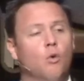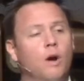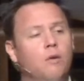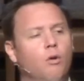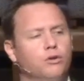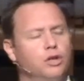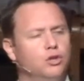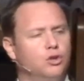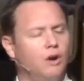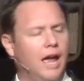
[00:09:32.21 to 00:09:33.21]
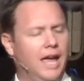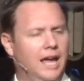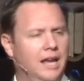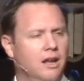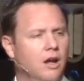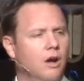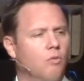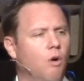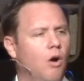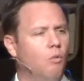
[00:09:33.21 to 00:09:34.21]
We want to trade
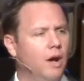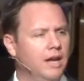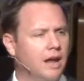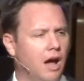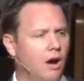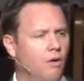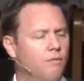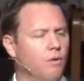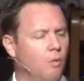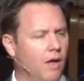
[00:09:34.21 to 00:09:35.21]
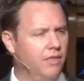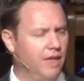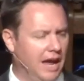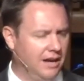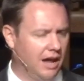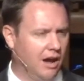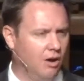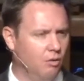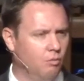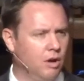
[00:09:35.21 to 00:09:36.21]
what we know for what they know.